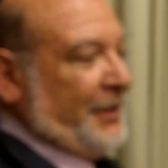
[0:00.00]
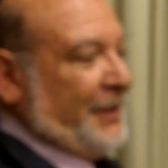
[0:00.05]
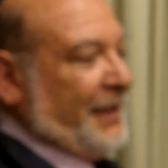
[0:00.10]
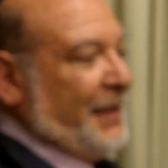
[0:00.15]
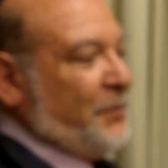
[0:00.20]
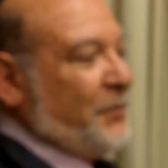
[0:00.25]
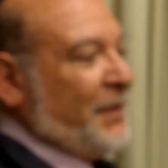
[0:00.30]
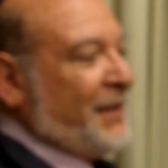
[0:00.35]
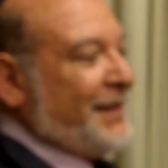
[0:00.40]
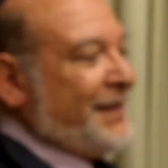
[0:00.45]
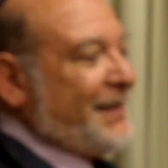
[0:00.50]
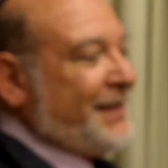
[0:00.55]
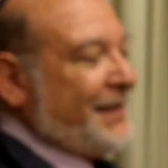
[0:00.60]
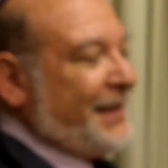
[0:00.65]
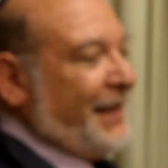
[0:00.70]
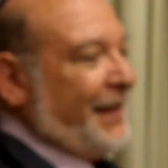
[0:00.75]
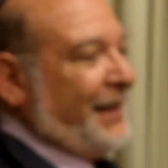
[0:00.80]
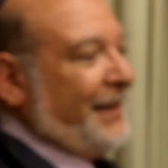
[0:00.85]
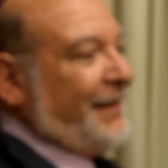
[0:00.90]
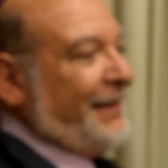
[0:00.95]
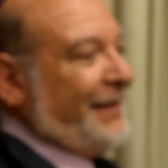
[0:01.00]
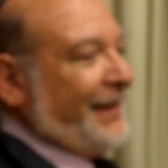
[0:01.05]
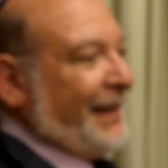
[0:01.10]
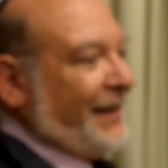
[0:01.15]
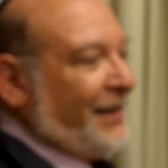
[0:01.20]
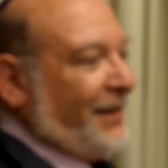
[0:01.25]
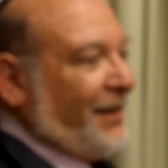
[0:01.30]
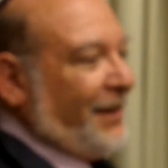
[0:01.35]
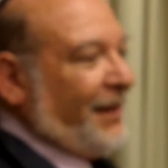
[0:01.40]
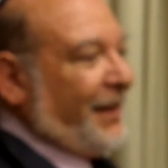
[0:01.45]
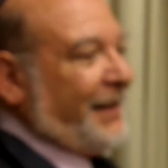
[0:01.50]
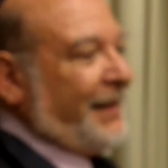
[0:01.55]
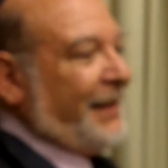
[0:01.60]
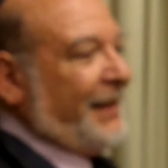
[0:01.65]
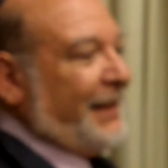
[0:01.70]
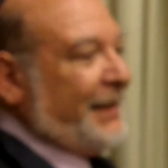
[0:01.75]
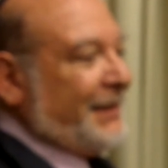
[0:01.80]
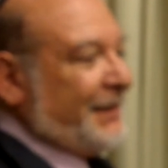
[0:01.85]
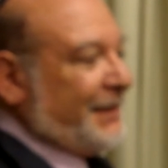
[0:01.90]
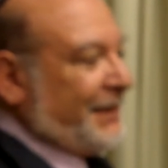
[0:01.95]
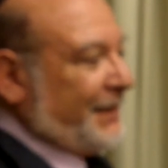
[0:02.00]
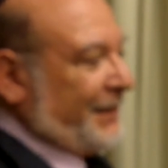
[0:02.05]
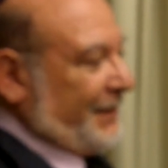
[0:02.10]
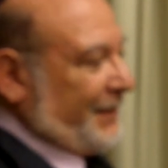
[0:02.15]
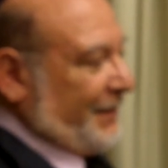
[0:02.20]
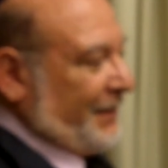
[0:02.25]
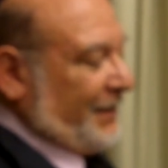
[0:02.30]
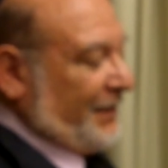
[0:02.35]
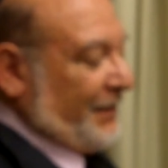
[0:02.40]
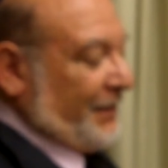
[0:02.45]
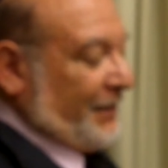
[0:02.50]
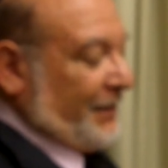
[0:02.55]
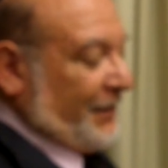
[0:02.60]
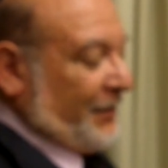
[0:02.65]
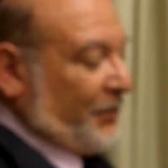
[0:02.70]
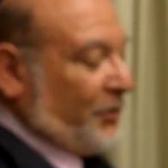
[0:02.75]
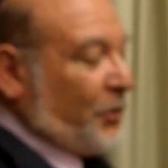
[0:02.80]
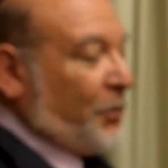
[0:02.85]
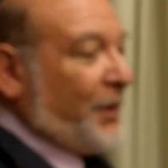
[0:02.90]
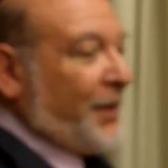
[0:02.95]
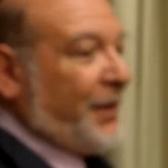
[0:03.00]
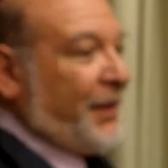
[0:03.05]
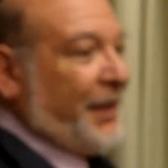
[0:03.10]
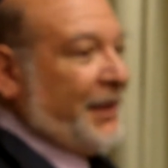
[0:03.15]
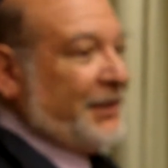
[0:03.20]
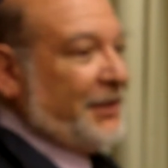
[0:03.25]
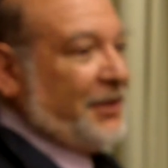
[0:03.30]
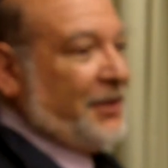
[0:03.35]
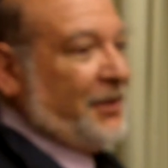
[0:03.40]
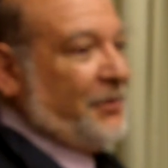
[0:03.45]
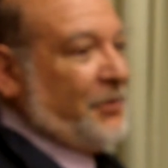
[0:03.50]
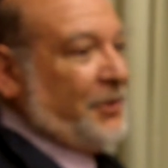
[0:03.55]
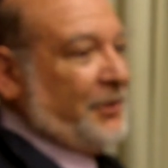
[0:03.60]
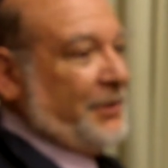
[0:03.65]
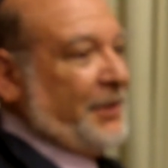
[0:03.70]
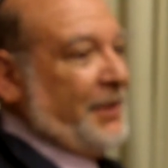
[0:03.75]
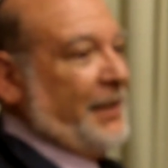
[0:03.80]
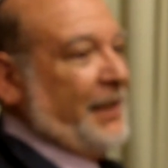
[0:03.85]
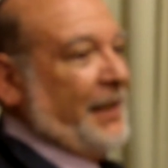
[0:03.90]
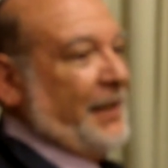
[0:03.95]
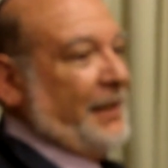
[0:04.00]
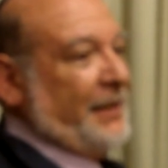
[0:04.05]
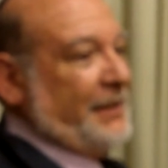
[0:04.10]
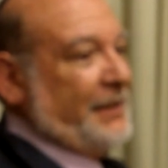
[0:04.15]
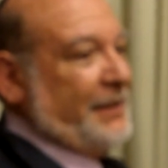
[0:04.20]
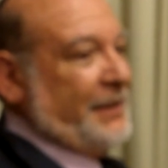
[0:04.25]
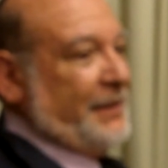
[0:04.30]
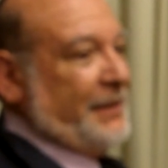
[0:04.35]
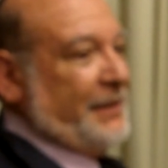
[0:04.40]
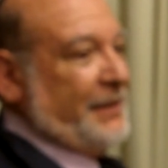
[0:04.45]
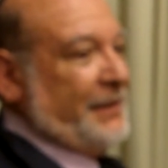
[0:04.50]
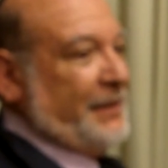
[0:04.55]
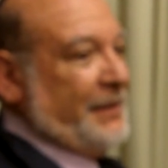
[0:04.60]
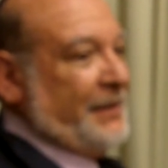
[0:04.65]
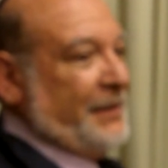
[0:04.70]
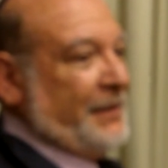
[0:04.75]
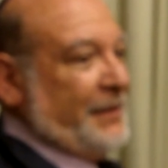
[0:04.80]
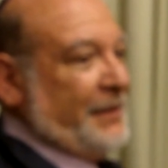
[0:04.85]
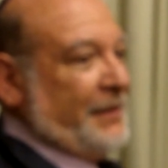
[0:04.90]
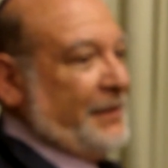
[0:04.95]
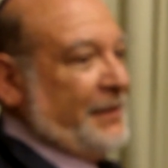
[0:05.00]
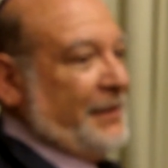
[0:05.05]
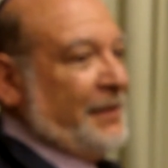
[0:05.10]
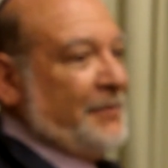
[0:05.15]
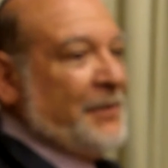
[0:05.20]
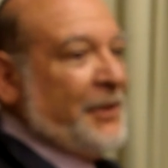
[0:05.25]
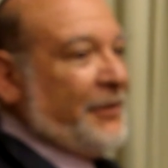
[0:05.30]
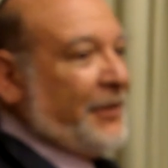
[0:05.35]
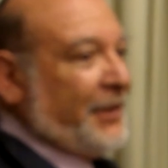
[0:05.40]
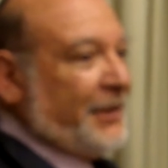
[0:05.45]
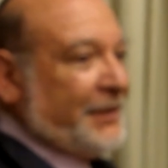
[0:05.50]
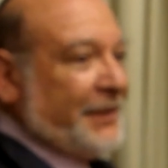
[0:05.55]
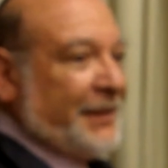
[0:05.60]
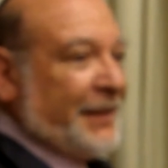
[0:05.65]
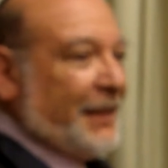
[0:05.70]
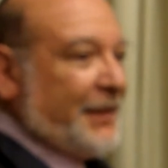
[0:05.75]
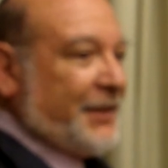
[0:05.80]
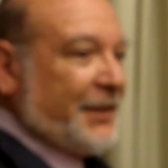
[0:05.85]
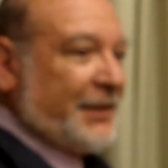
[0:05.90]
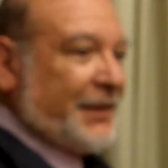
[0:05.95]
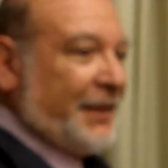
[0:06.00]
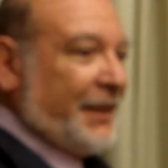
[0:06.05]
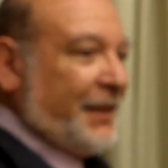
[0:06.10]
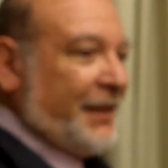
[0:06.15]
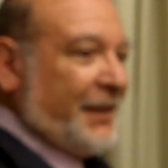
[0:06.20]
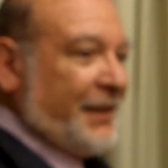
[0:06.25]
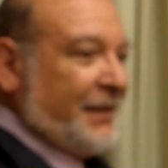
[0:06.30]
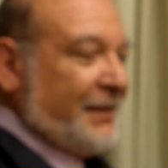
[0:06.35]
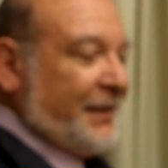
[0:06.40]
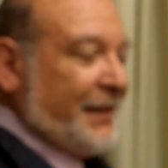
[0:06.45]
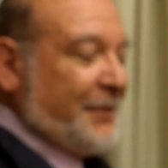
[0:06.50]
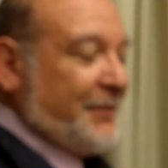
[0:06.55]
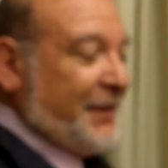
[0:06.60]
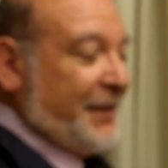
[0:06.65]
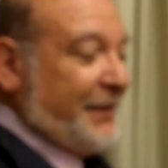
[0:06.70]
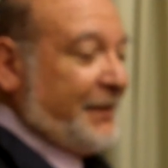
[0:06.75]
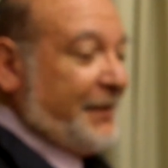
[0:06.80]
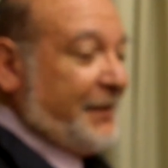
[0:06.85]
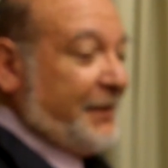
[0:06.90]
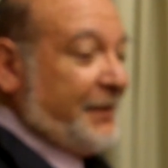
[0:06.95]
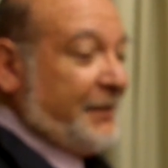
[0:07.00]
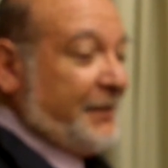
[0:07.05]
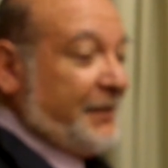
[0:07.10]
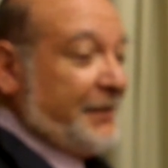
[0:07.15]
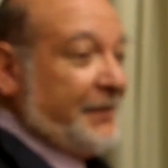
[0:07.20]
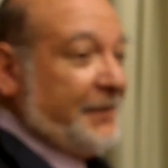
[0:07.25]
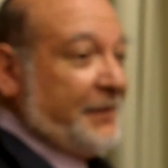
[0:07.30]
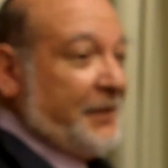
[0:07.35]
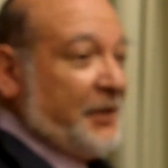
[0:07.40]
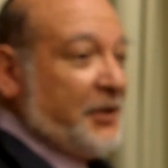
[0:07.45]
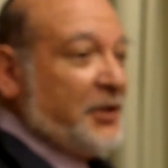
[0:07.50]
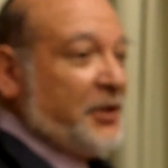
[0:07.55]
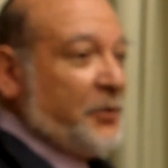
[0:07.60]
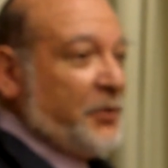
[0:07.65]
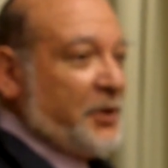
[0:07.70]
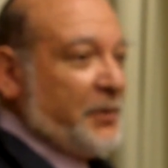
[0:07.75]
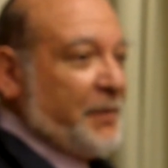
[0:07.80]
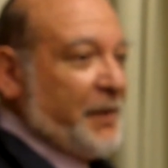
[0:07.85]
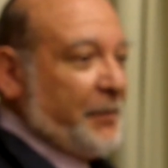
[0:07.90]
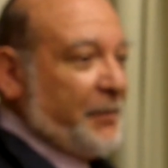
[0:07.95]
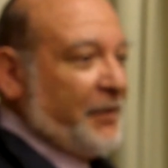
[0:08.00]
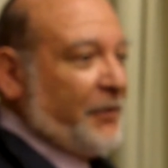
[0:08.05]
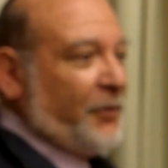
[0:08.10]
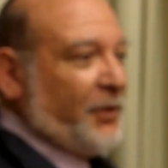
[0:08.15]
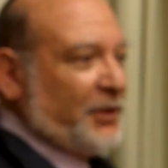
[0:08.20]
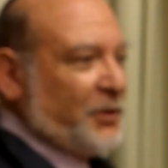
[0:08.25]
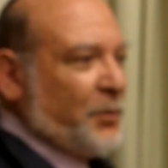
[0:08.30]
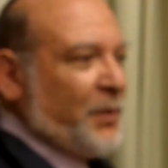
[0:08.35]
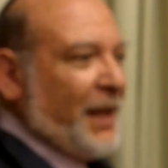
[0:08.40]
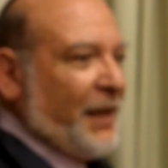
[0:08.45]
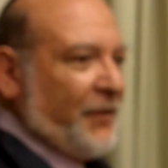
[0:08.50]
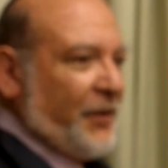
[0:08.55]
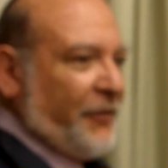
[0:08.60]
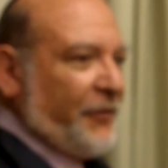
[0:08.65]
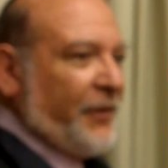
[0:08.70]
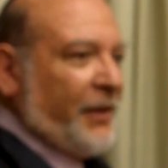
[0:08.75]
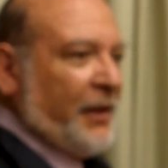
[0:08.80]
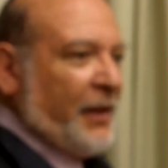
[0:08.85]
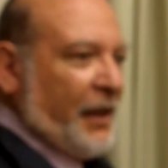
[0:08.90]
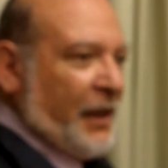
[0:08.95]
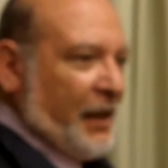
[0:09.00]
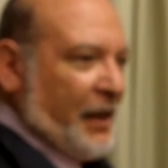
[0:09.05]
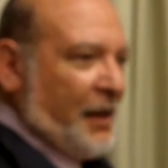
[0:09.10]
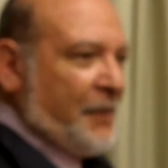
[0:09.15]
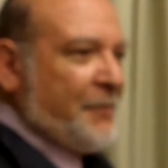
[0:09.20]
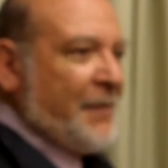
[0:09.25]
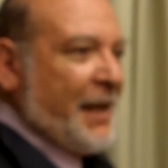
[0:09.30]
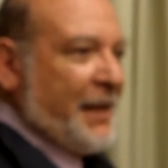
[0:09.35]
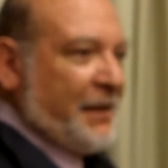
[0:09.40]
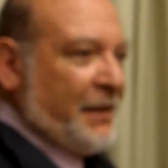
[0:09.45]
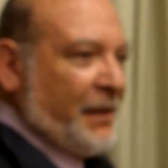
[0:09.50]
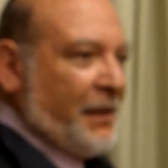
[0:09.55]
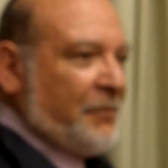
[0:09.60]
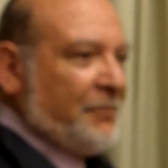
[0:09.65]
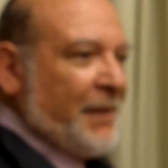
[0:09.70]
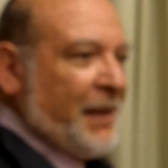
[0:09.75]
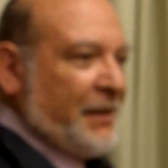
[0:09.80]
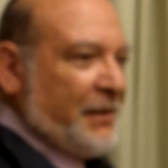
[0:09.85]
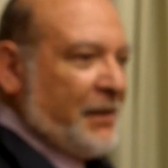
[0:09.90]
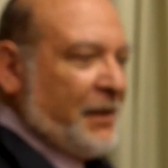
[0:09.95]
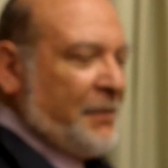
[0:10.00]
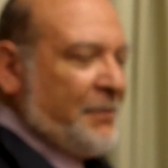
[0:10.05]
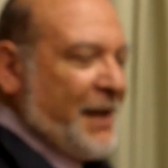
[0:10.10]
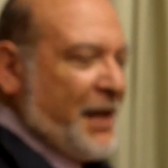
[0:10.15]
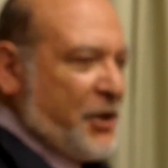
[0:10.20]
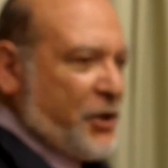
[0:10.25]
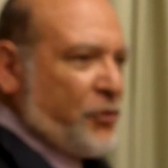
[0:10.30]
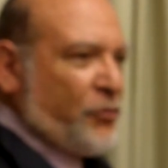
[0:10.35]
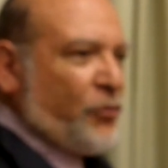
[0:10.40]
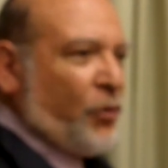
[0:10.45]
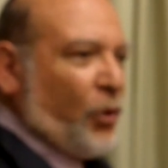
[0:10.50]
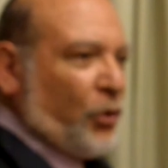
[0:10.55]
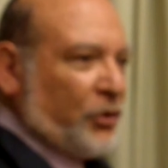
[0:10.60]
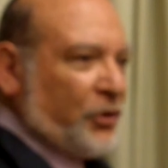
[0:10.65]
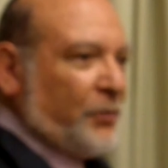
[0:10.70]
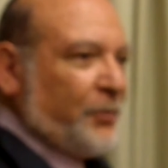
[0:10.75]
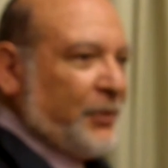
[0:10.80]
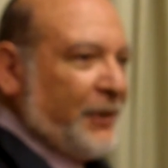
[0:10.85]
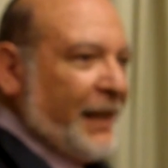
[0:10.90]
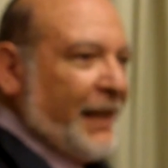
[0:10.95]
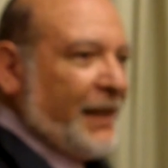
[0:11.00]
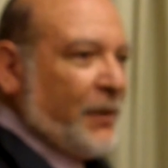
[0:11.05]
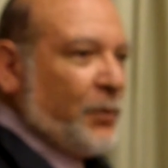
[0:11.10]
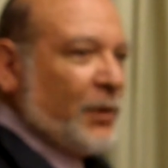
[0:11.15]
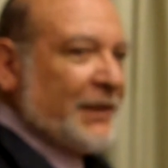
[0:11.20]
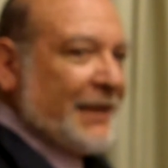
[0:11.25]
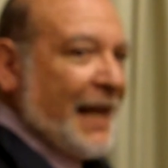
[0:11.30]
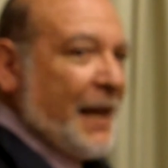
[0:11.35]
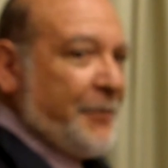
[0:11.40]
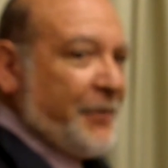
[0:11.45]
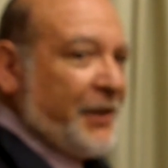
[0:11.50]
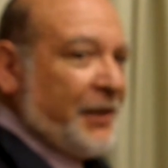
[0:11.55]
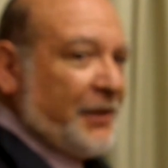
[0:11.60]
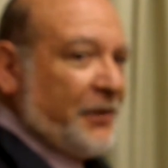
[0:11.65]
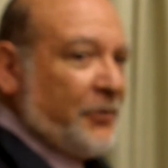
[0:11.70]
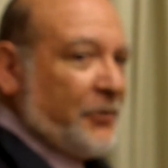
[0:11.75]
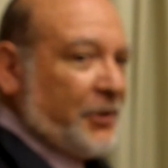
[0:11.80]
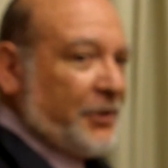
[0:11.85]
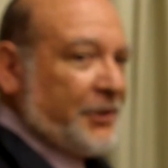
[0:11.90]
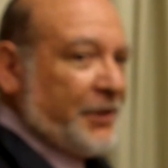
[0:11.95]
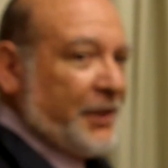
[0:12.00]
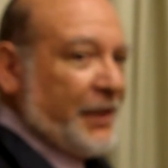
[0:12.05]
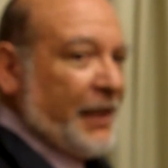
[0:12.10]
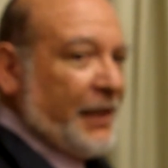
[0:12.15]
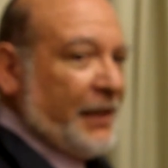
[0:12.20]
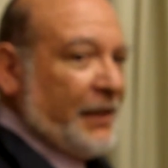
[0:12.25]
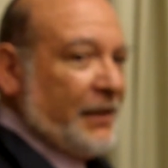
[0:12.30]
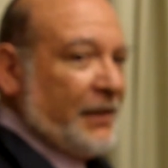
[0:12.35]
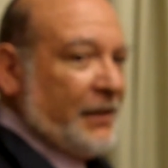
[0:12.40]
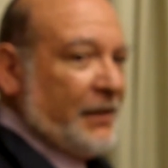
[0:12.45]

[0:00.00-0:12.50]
then we can see that God is doing things in our world today. And miracles are not just limited to the Jewish people. Of course, we have a major role to play in what's happening in the world today.